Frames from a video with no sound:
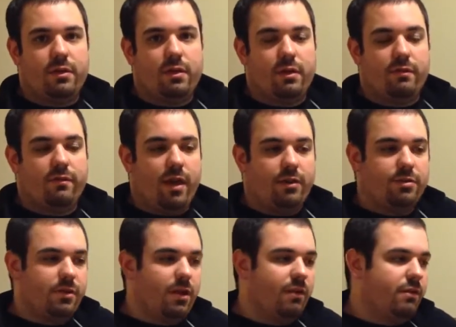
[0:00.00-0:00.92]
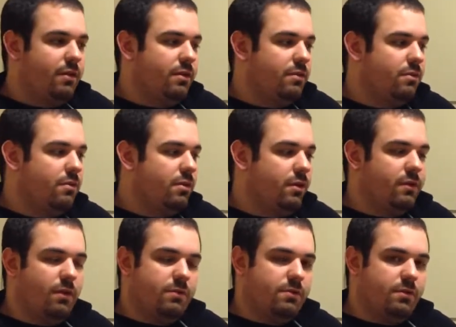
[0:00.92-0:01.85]
convection oven or a
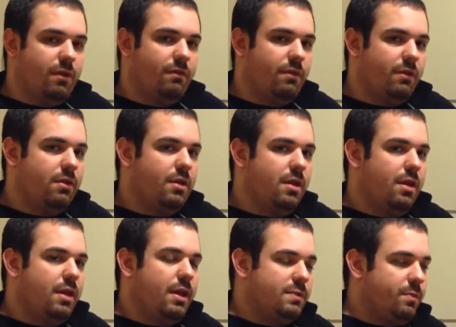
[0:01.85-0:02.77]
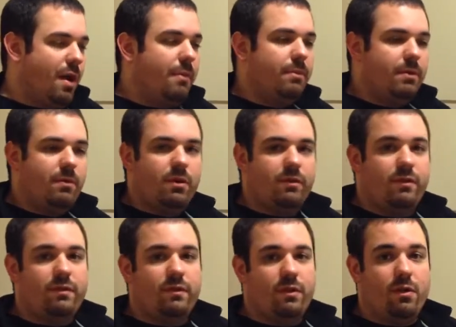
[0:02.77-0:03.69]
toaster oven, it's probably worth
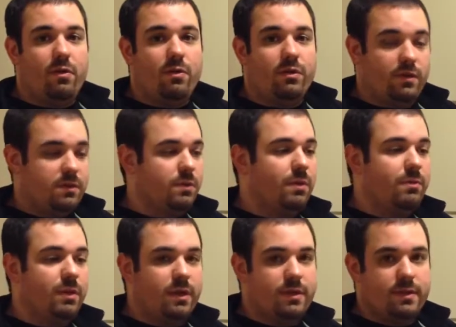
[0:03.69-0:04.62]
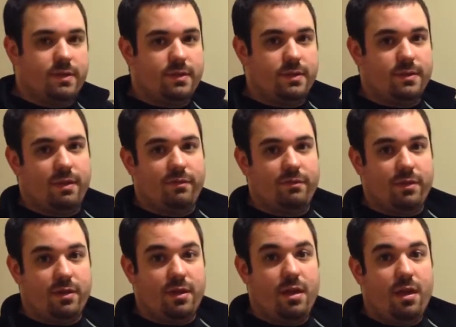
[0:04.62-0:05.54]
it to go with this one because this is
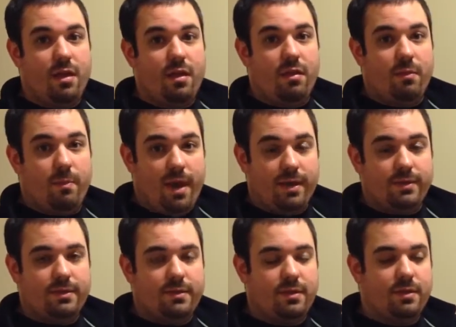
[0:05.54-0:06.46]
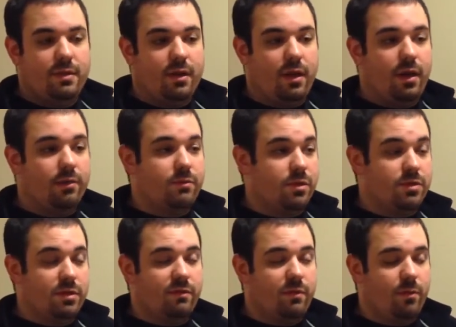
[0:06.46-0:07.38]
definitely the best.
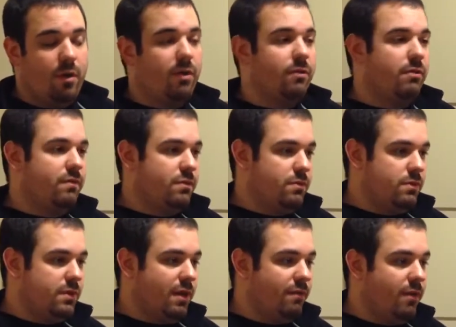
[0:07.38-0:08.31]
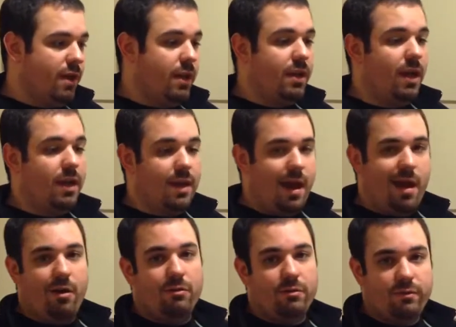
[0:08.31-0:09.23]
Judging from all the reviews I've read and
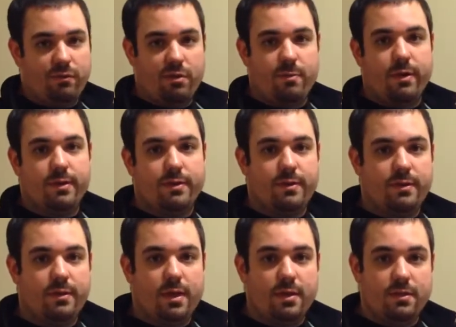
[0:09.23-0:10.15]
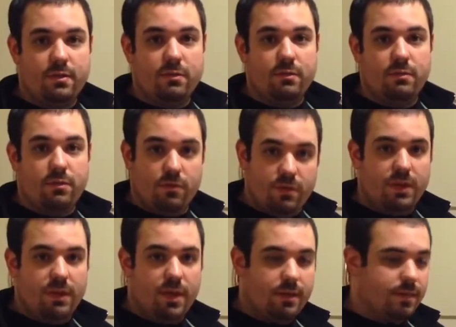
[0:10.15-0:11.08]
now 3 months into
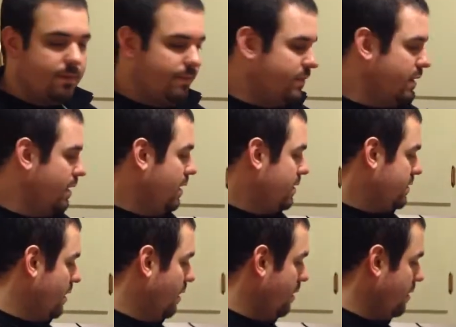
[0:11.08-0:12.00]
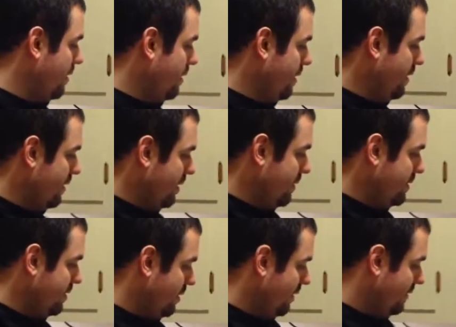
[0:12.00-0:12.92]
using this. So let me
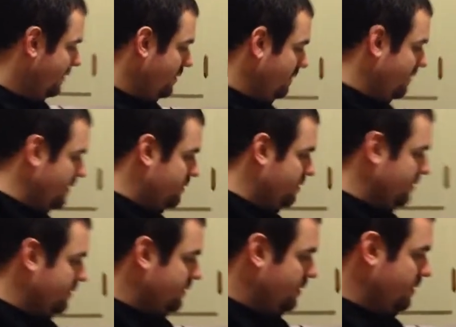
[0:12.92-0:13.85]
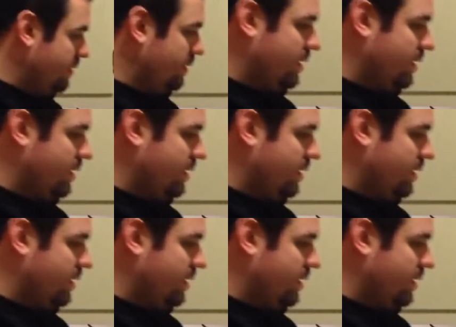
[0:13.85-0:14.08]
show you a few of the features.